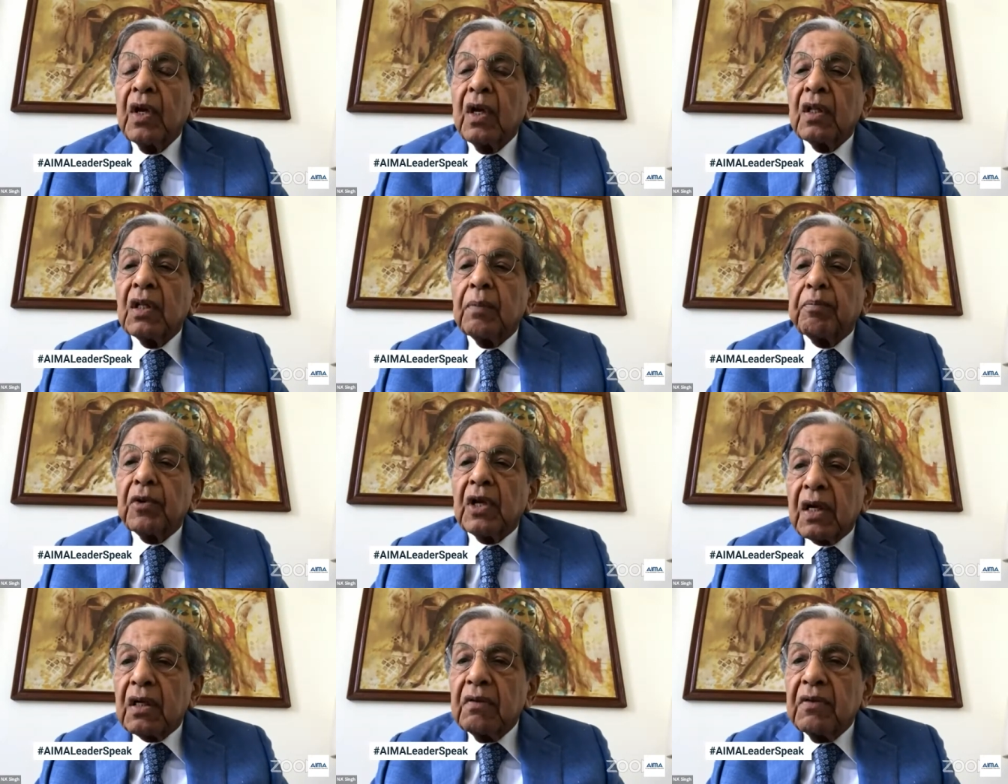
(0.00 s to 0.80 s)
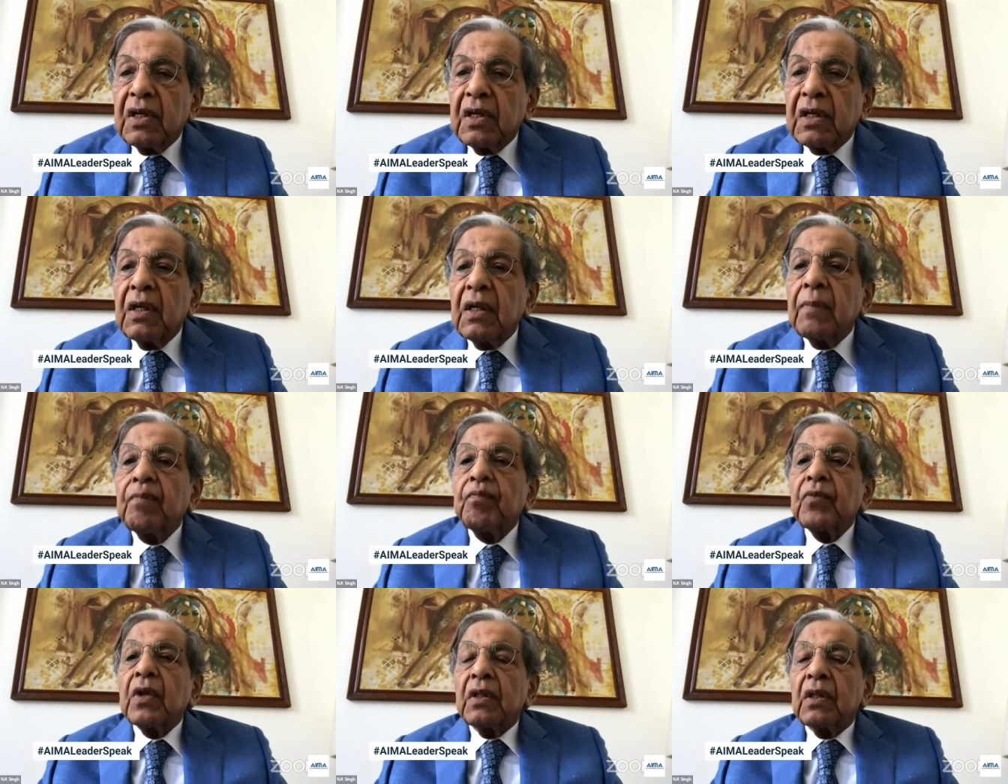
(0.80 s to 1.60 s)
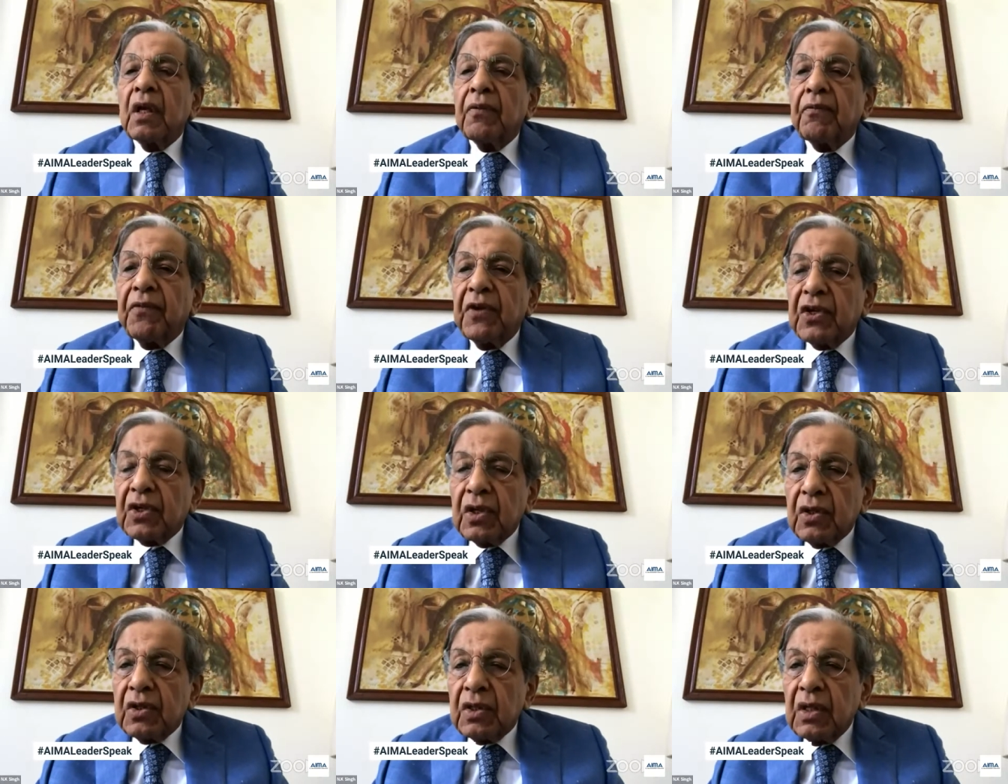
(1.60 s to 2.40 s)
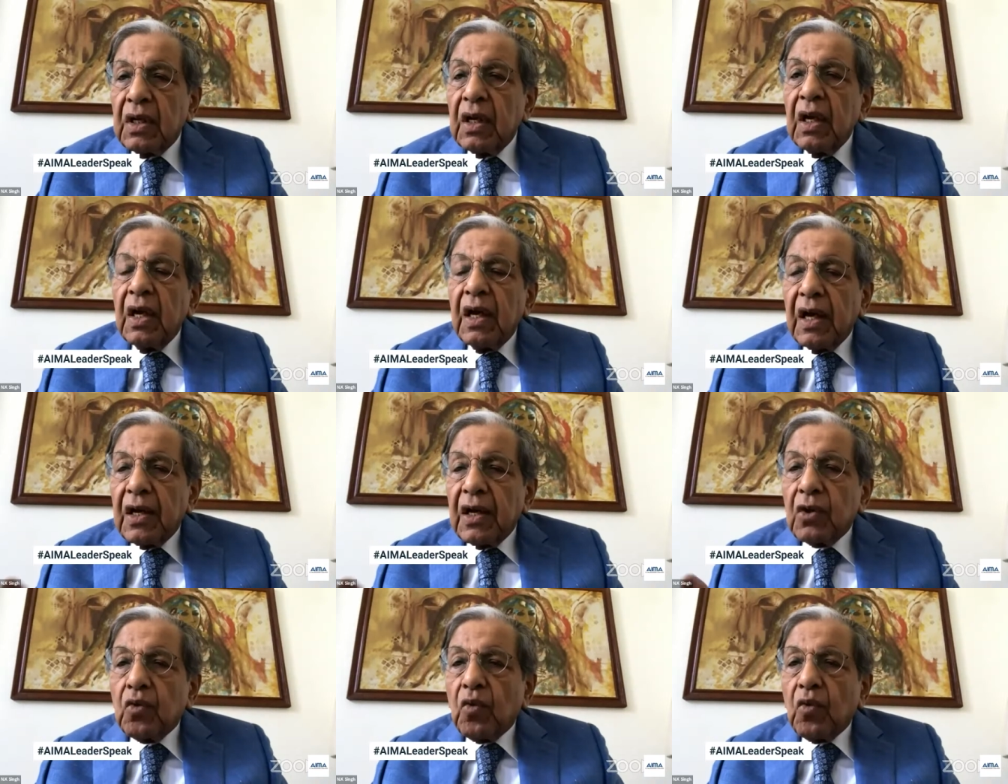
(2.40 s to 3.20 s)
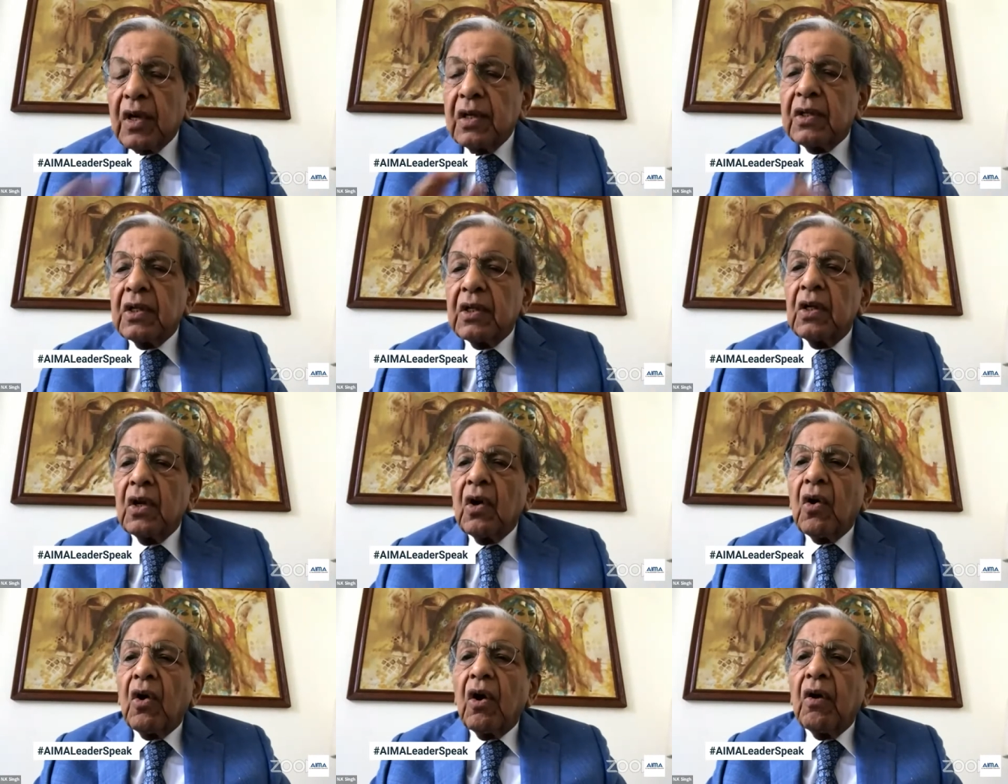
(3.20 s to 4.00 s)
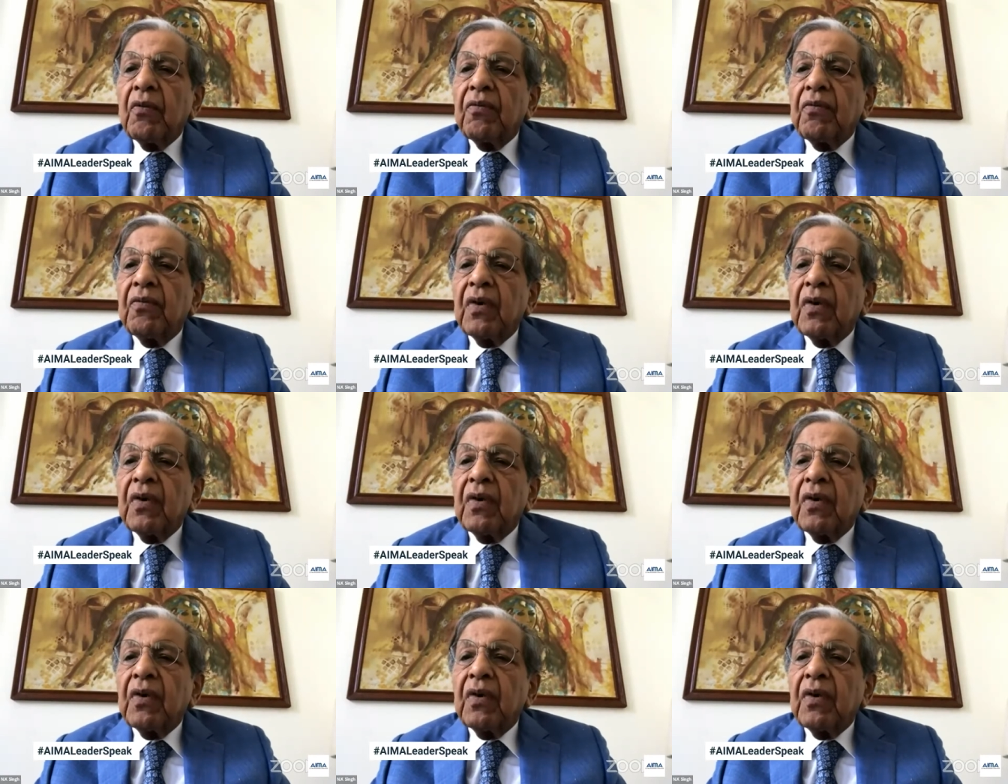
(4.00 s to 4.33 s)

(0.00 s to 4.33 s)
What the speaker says: the productivity, the efficiency, and quality of